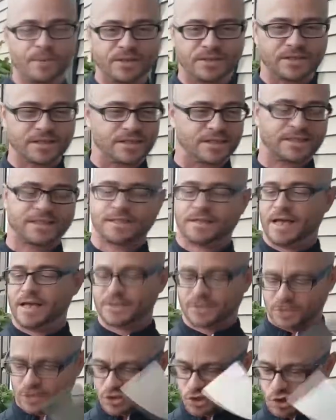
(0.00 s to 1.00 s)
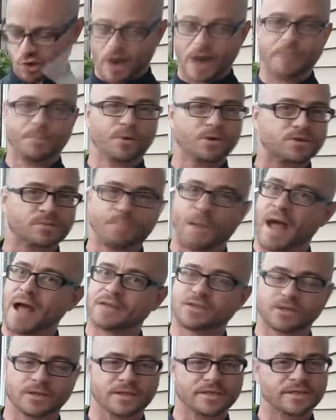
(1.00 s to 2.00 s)
It's the scraper
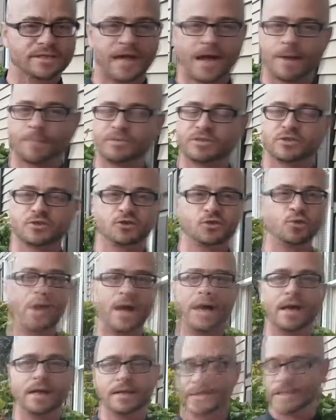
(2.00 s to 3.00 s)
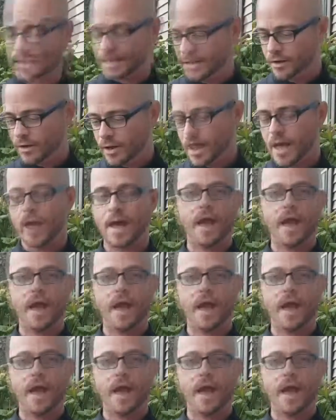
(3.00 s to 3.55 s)
spatula setup. It's a two-handed deal.